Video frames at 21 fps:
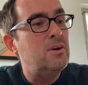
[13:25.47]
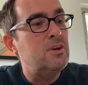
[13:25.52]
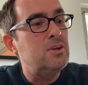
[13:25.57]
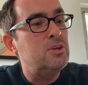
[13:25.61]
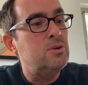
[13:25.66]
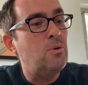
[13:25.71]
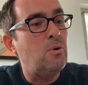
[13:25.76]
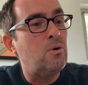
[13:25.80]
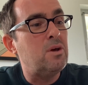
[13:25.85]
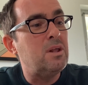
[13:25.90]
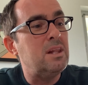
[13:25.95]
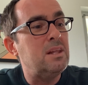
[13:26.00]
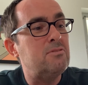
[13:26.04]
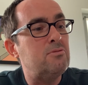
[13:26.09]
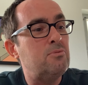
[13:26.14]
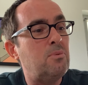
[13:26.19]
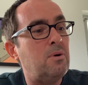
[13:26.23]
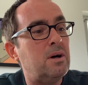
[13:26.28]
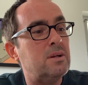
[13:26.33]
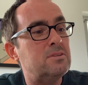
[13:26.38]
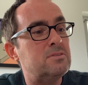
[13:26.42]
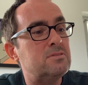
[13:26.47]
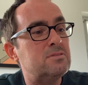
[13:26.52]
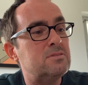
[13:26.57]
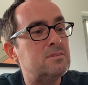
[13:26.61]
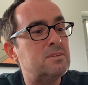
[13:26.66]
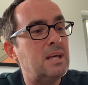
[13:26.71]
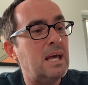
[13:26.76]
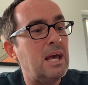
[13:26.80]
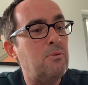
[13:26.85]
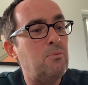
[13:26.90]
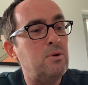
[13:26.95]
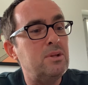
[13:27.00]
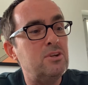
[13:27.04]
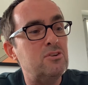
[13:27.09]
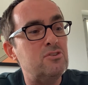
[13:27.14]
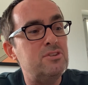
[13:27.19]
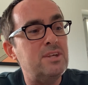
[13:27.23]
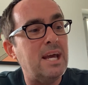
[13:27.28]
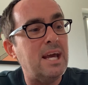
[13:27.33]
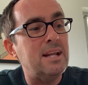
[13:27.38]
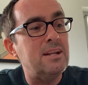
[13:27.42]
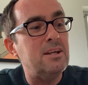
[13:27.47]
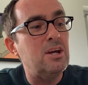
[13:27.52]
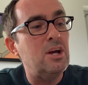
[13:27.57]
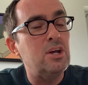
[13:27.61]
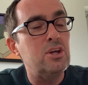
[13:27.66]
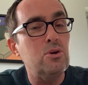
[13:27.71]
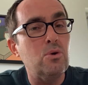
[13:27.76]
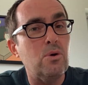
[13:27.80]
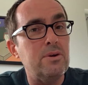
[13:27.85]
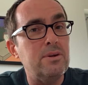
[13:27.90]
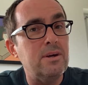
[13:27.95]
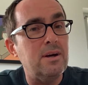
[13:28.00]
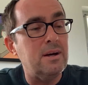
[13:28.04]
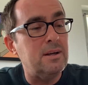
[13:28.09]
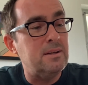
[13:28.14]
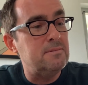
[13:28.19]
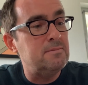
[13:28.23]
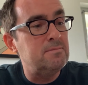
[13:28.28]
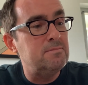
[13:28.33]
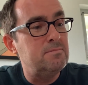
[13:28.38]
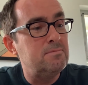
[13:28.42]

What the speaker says: You only live once, and when you're dead, you're done.